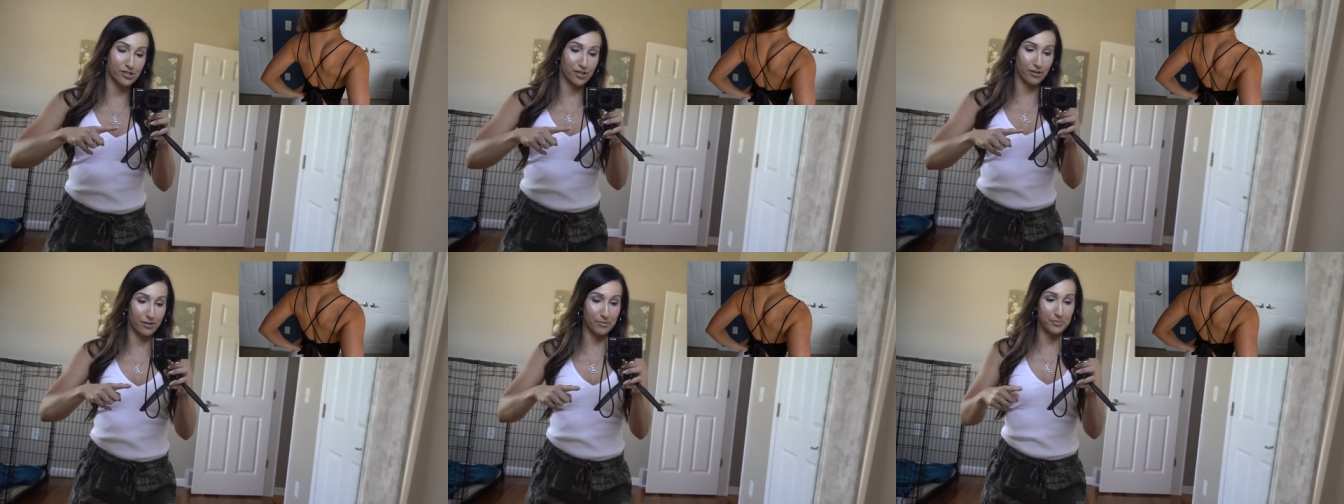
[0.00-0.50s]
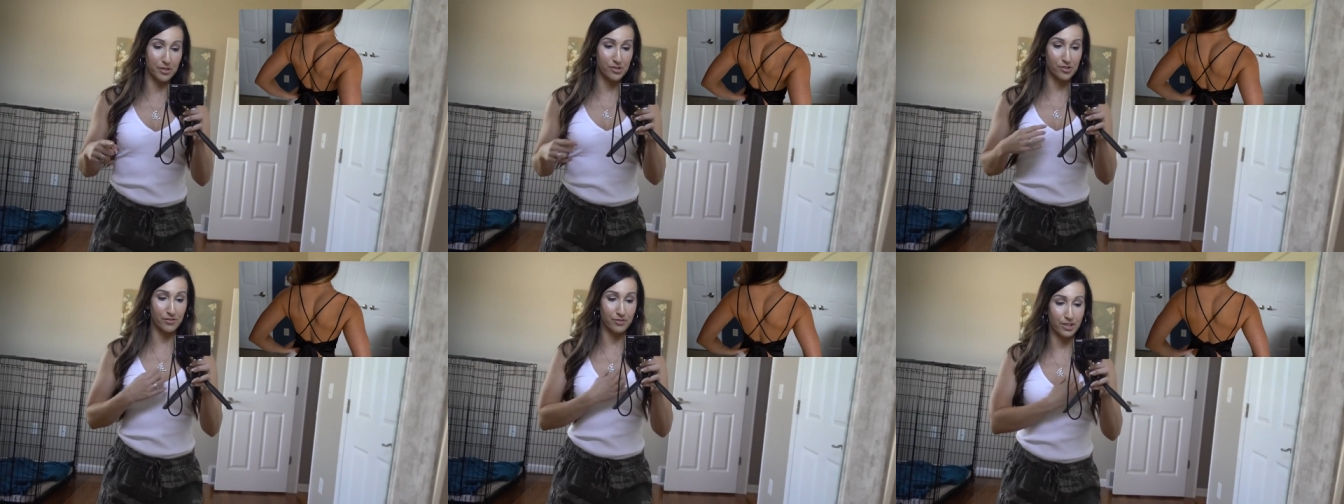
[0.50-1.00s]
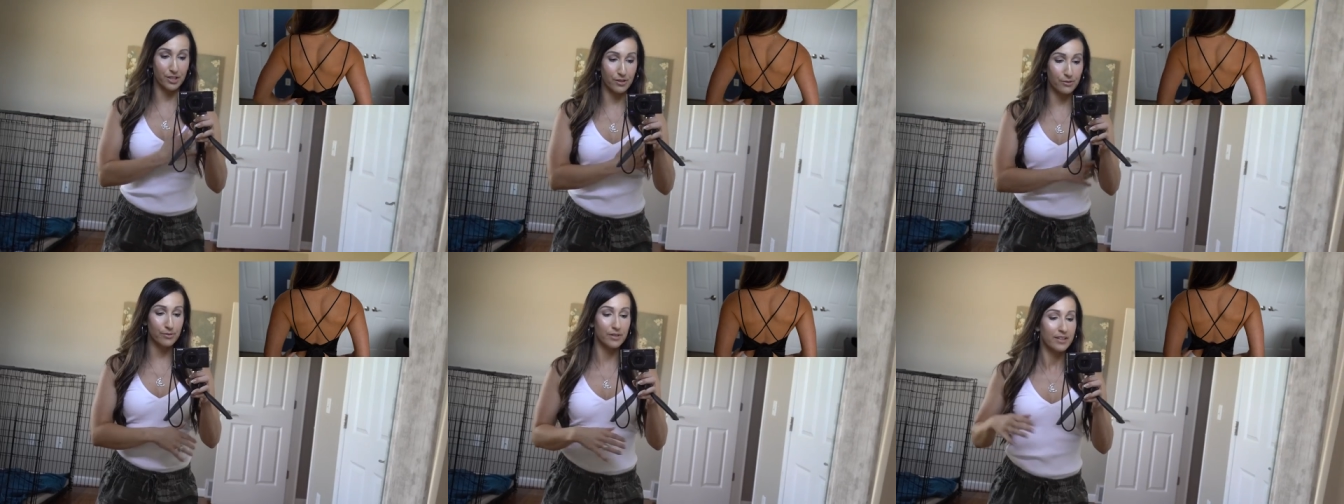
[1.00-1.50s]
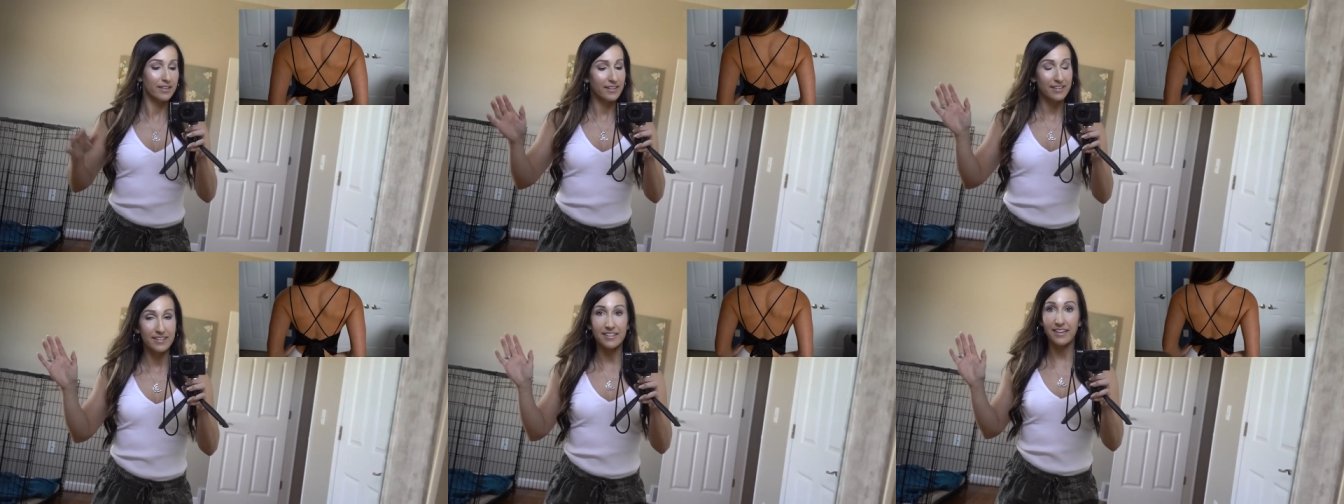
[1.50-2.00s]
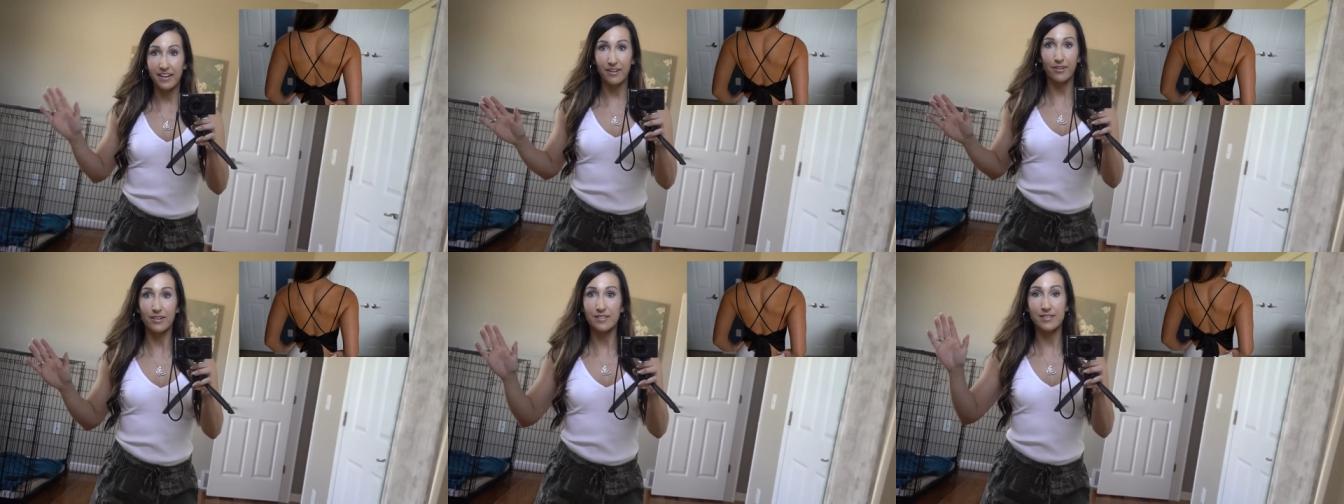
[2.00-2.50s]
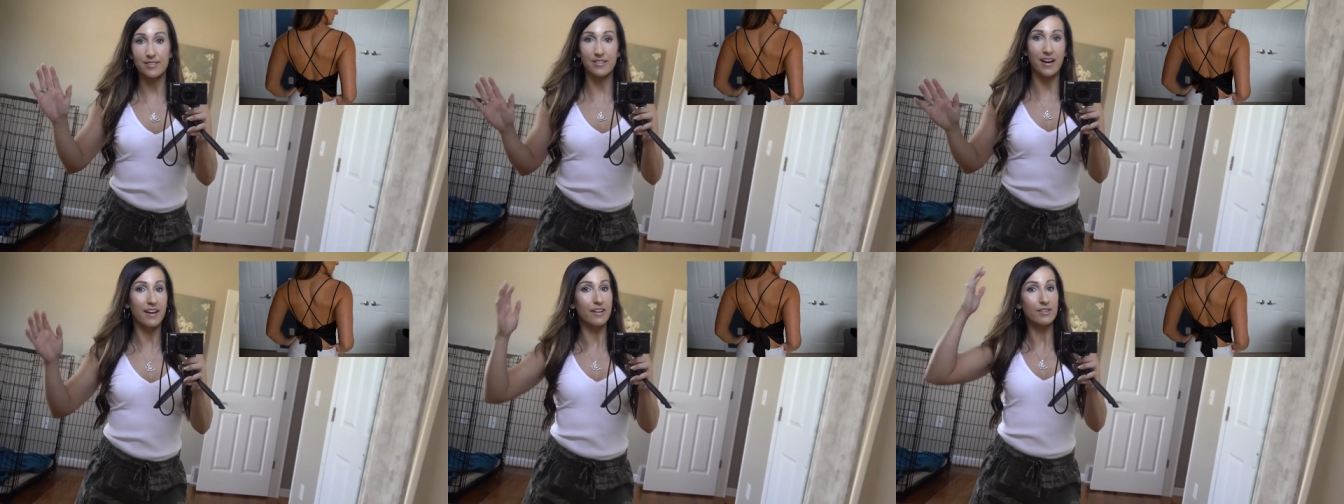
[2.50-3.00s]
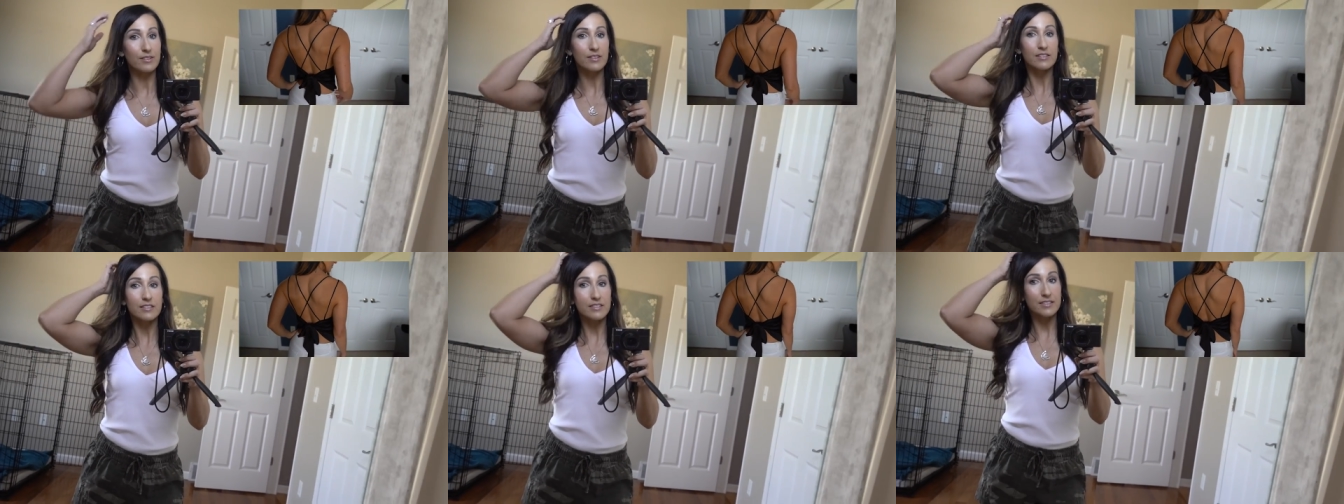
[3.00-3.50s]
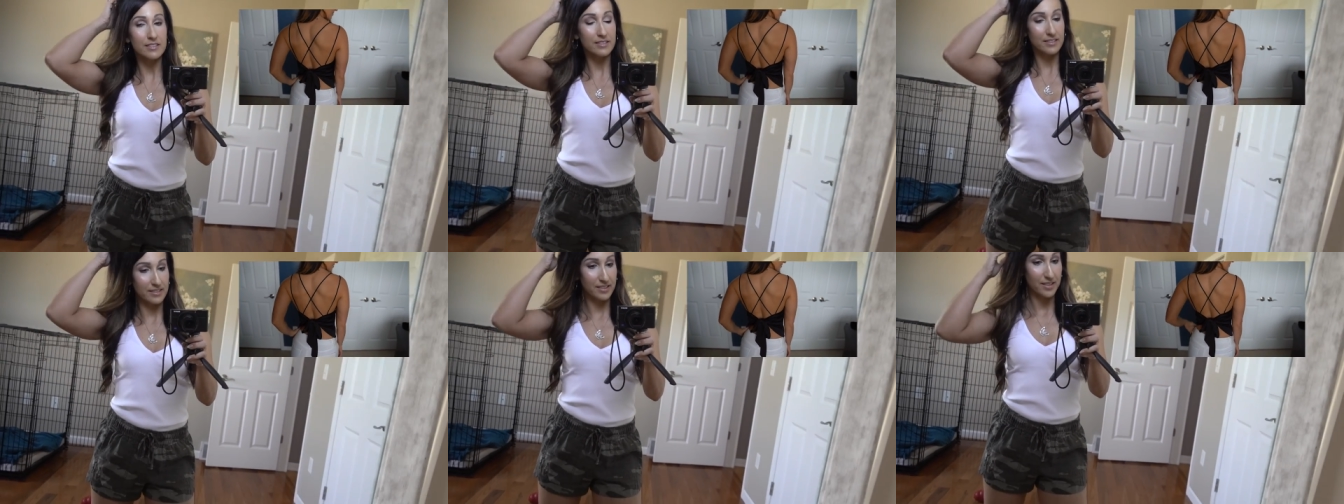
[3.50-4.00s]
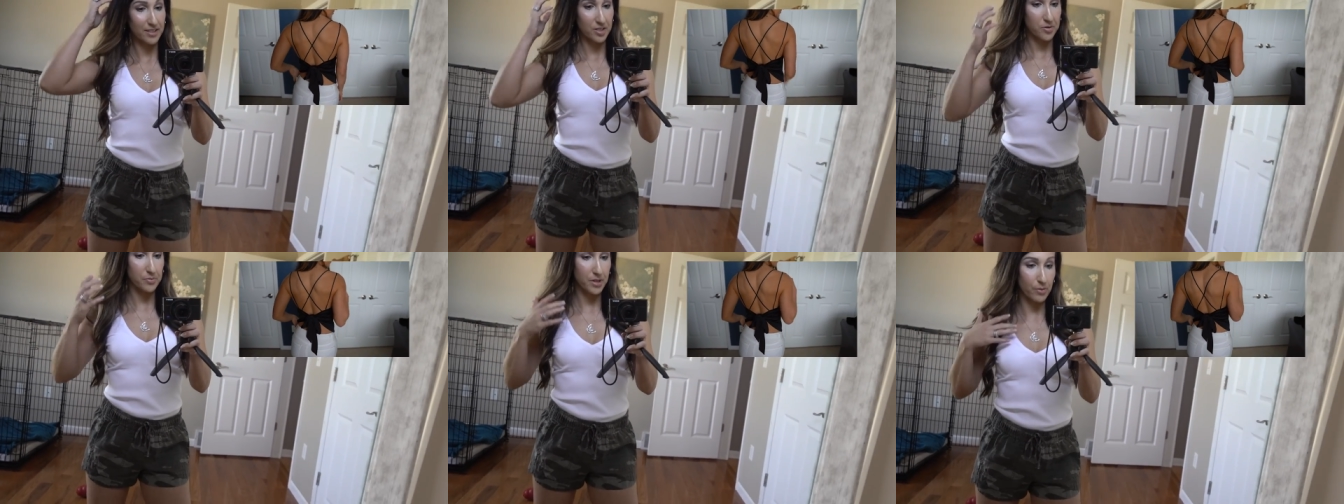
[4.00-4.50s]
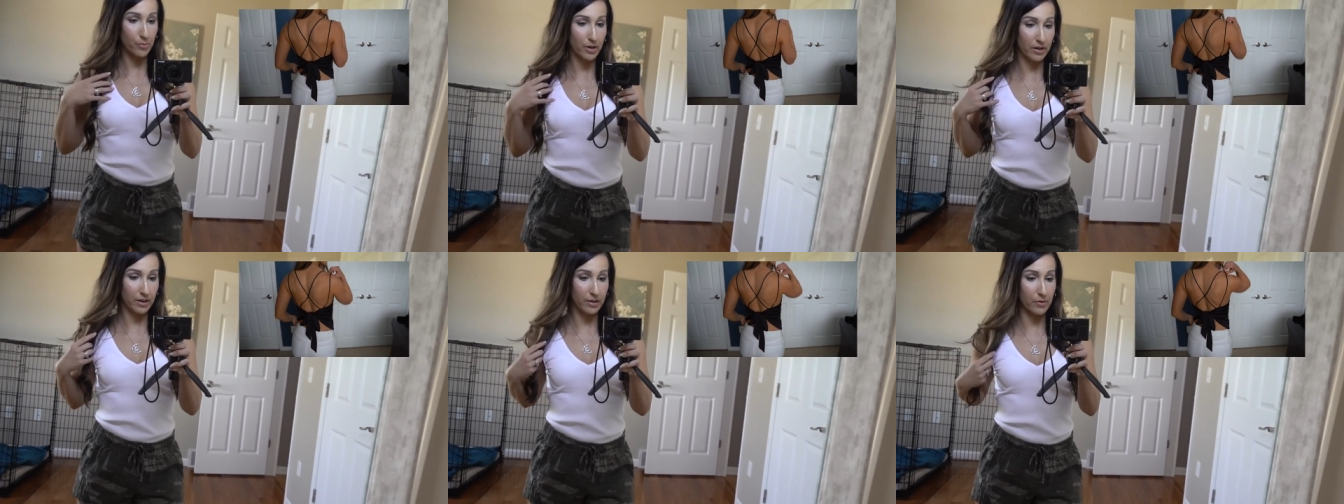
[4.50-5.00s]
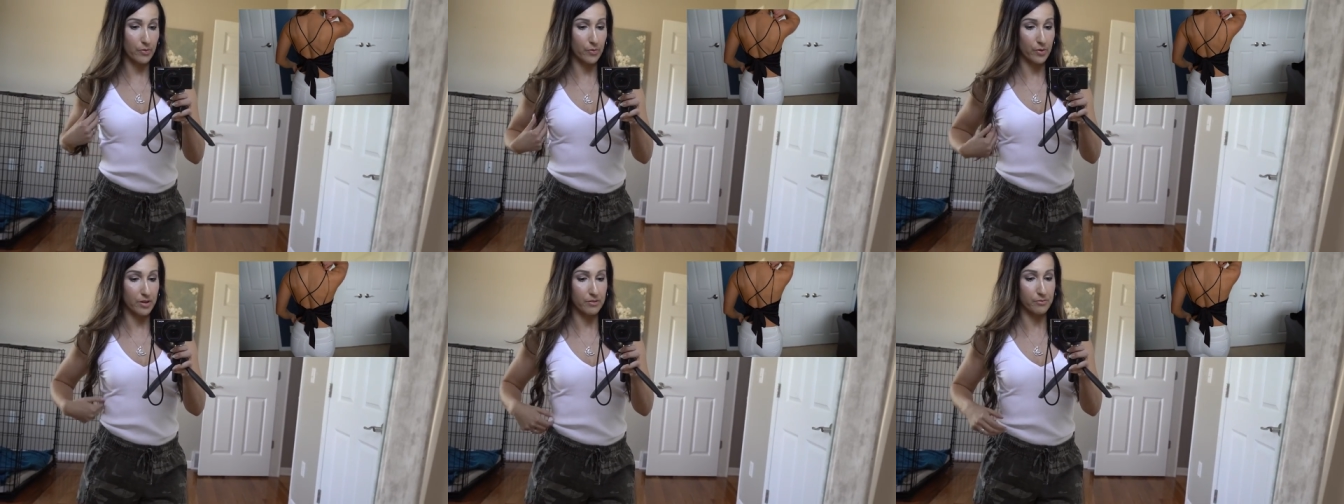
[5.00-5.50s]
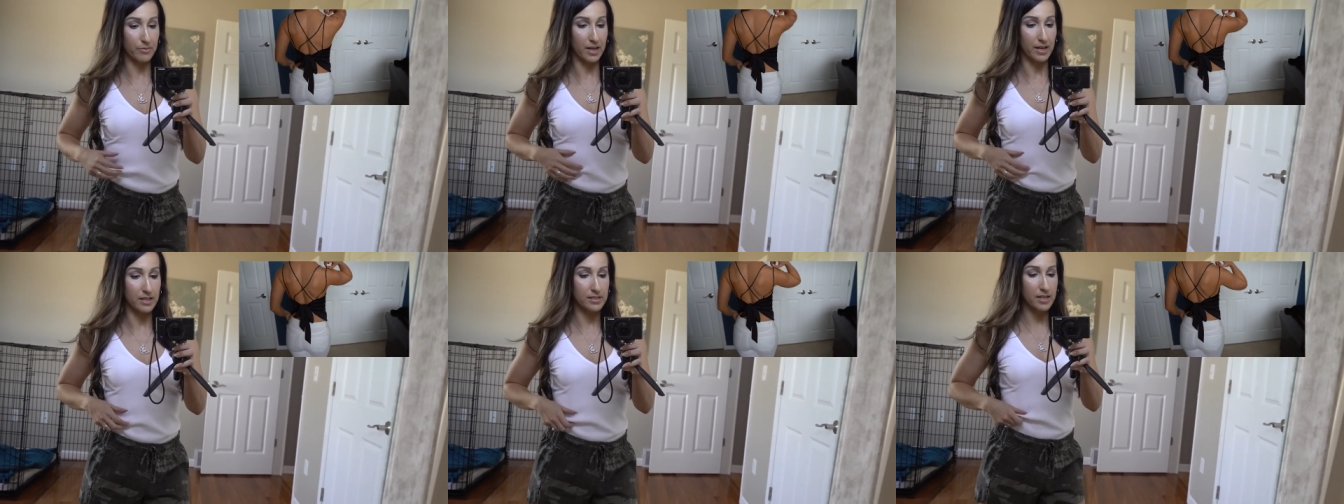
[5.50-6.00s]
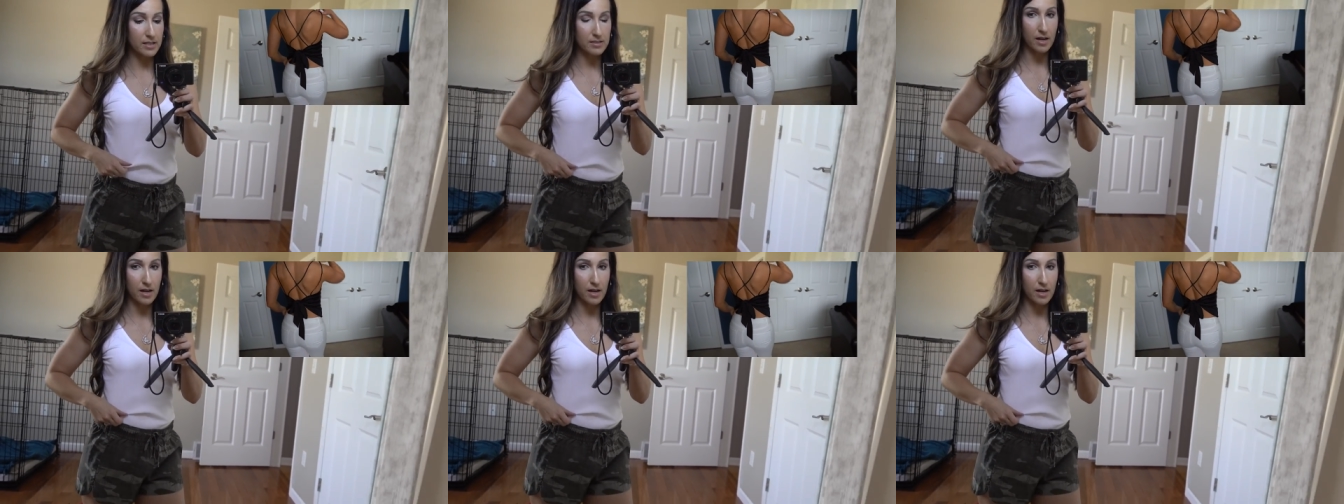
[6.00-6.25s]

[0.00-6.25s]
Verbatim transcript: shared a bunch of cute Kara style looks, but I'm wearing one of my tank